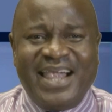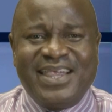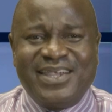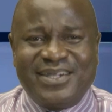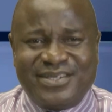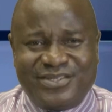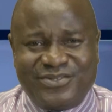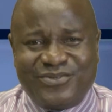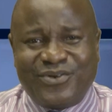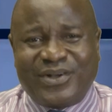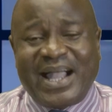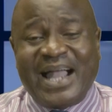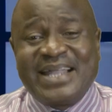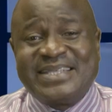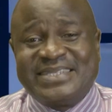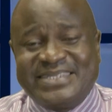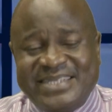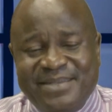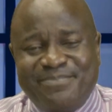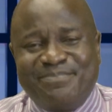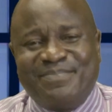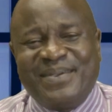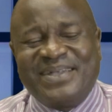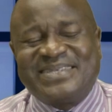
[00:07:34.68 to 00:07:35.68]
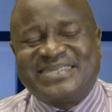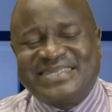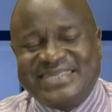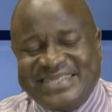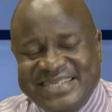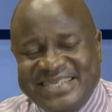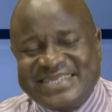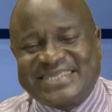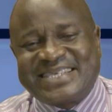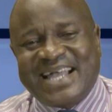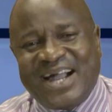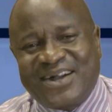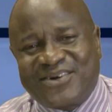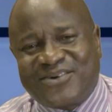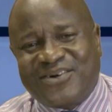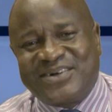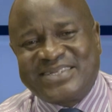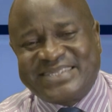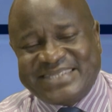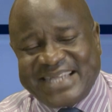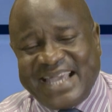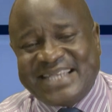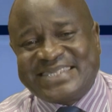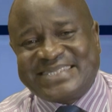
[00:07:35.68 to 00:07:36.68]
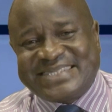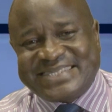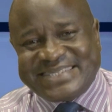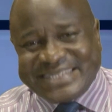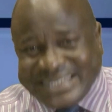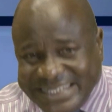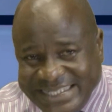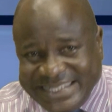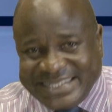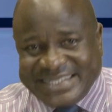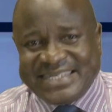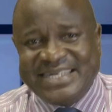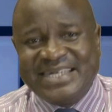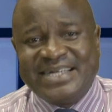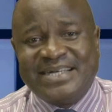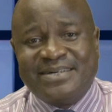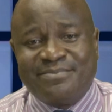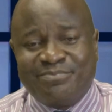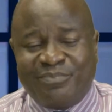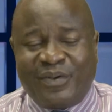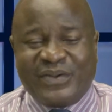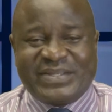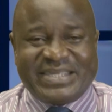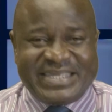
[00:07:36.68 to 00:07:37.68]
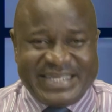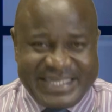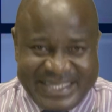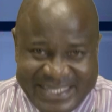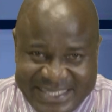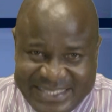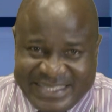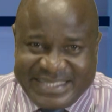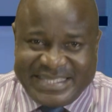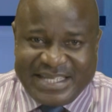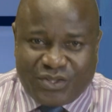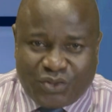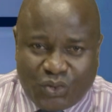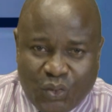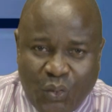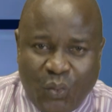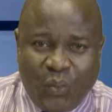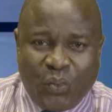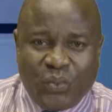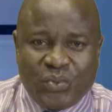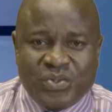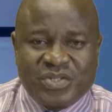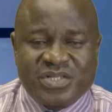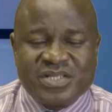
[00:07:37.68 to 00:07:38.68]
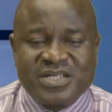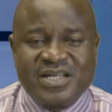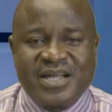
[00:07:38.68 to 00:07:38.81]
you can debate this and contest it, but it's the truth